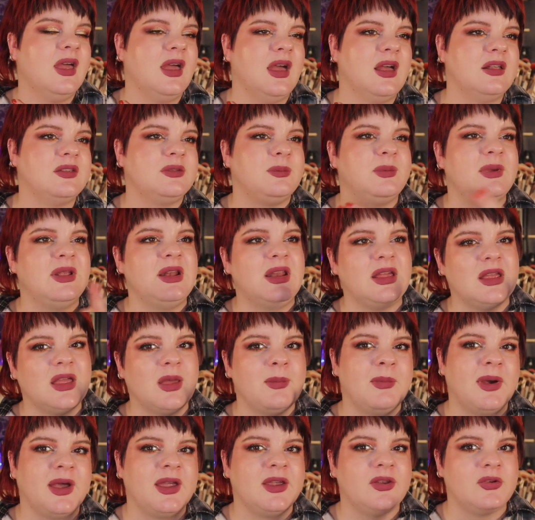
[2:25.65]
It's been a
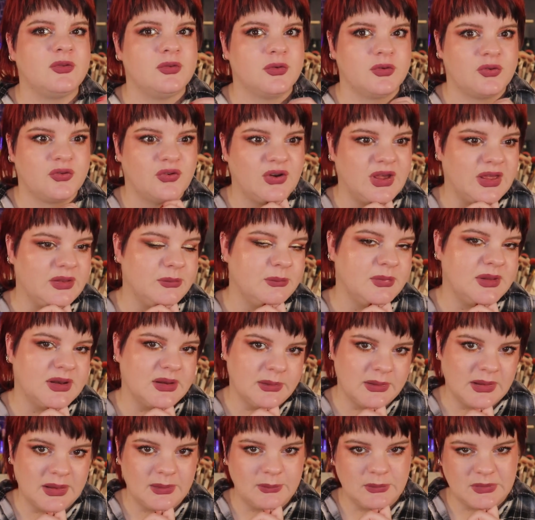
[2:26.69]
micro trend that
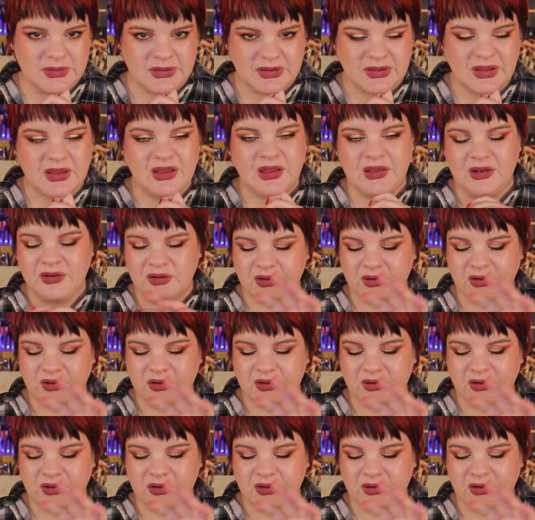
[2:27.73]
I'm at